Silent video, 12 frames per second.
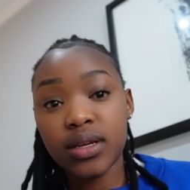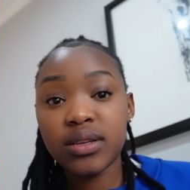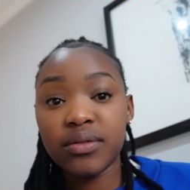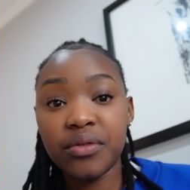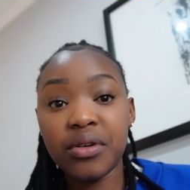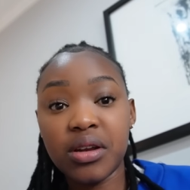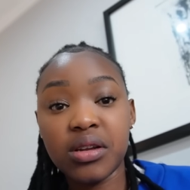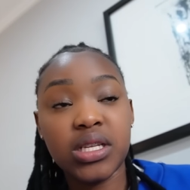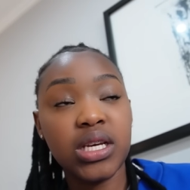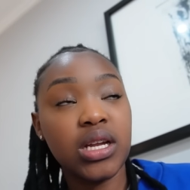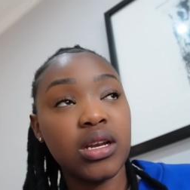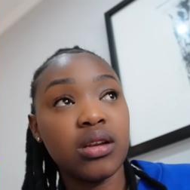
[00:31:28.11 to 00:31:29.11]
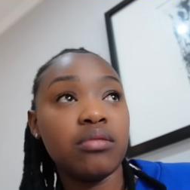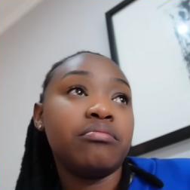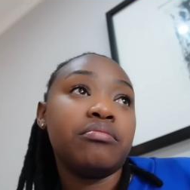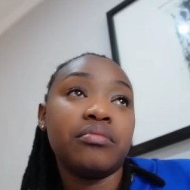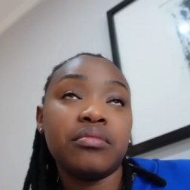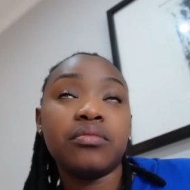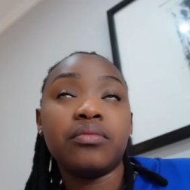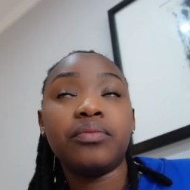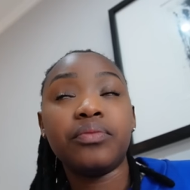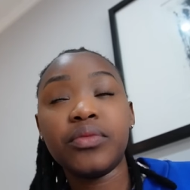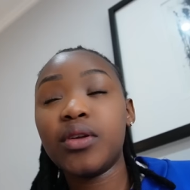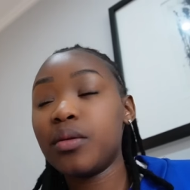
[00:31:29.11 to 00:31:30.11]
It's a four out of ten.
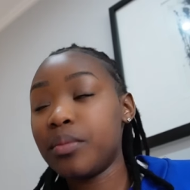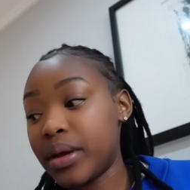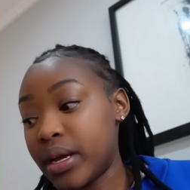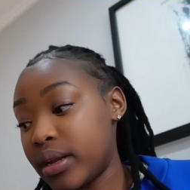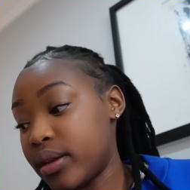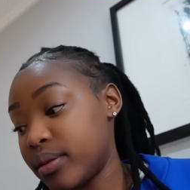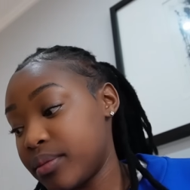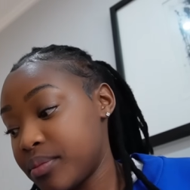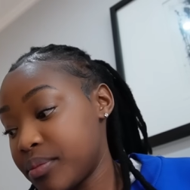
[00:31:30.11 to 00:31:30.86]
Not bad